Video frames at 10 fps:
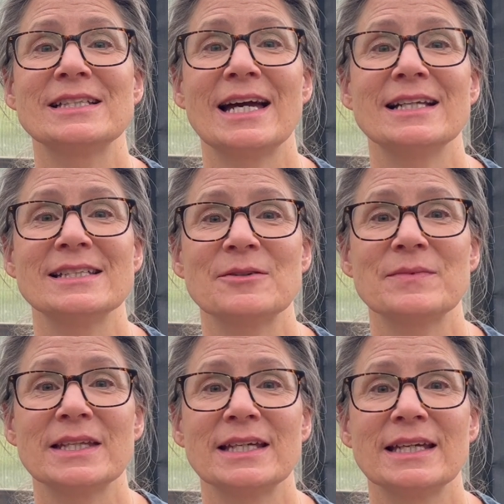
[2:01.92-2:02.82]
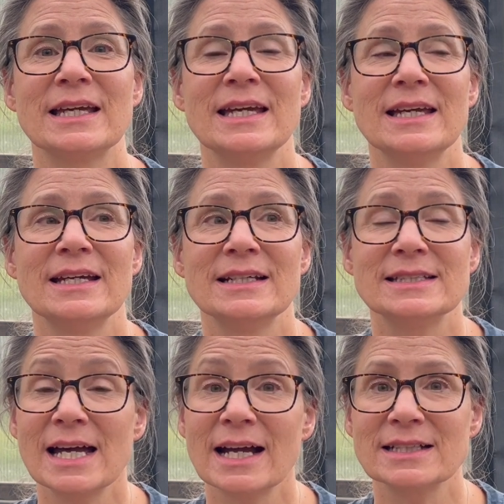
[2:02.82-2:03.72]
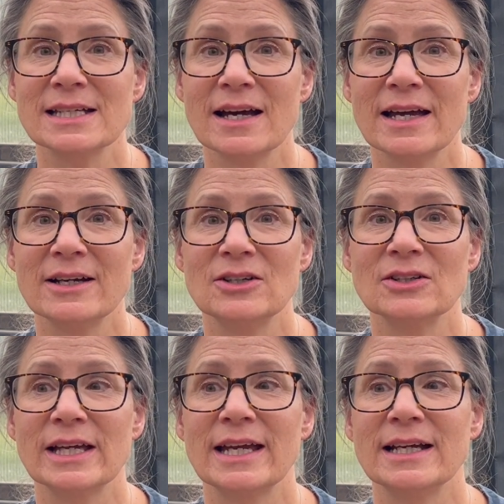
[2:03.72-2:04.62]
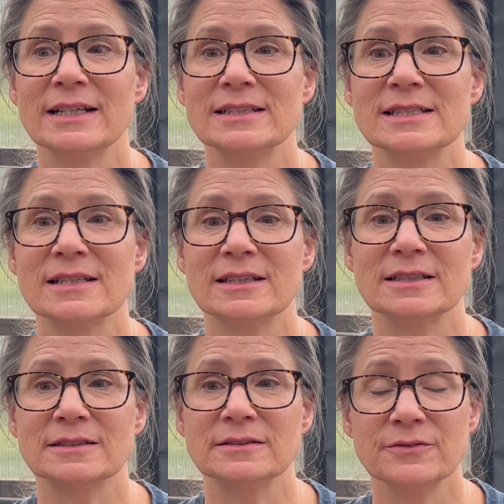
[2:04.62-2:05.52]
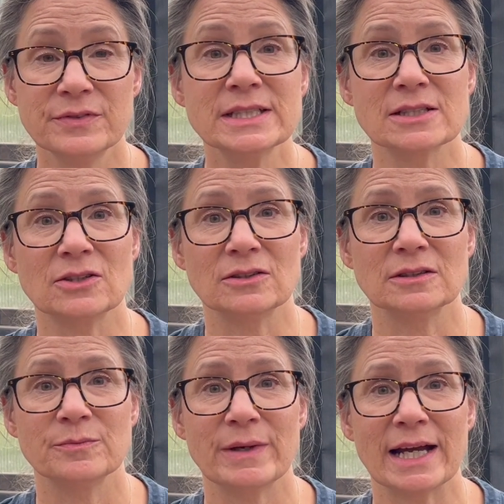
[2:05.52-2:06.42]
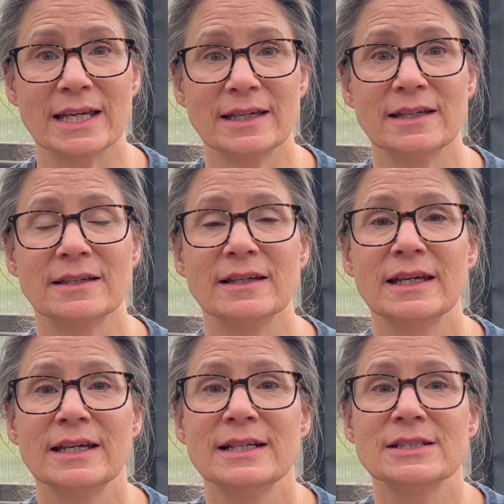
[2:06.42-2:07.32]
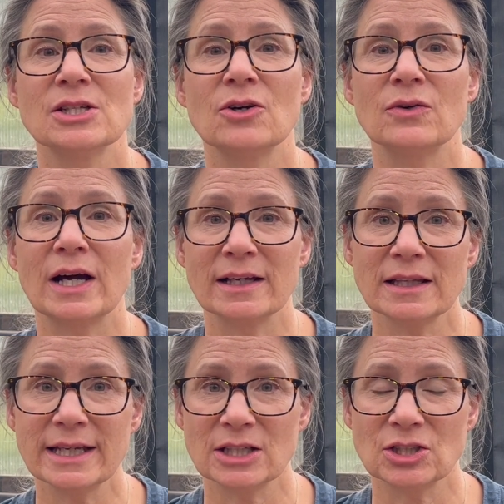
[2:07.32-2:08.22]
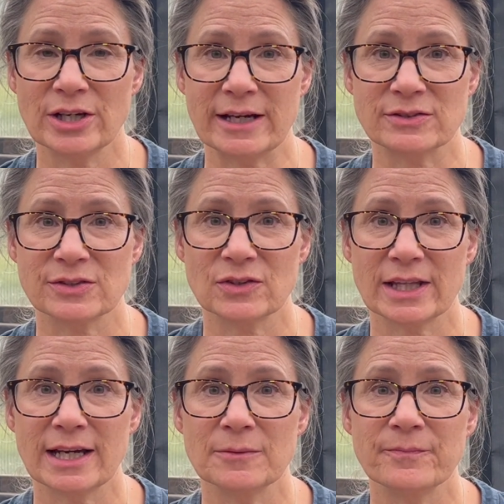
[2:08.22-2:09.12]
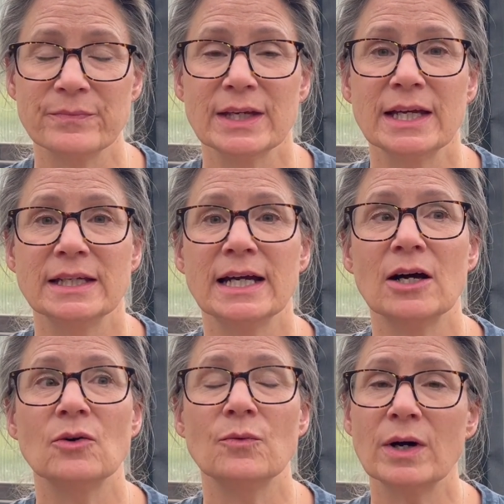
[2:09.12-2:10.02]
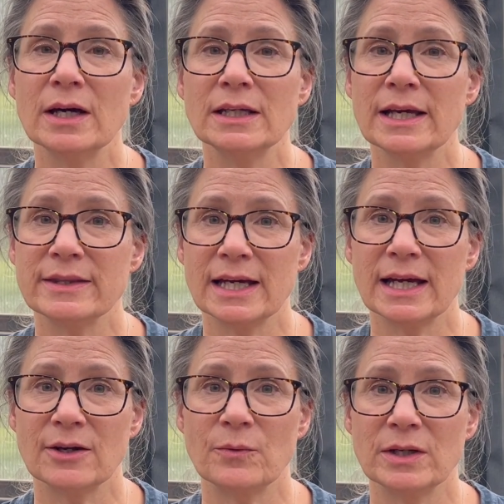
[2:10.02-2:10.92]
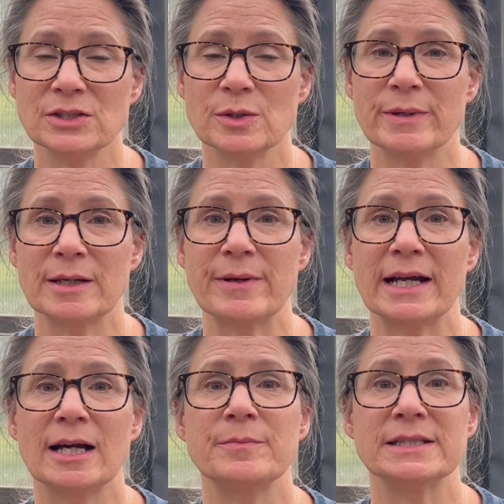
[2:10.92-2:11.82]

to add something tactile and physical back in. So I like crafts for that. Now, one that I want to pick back up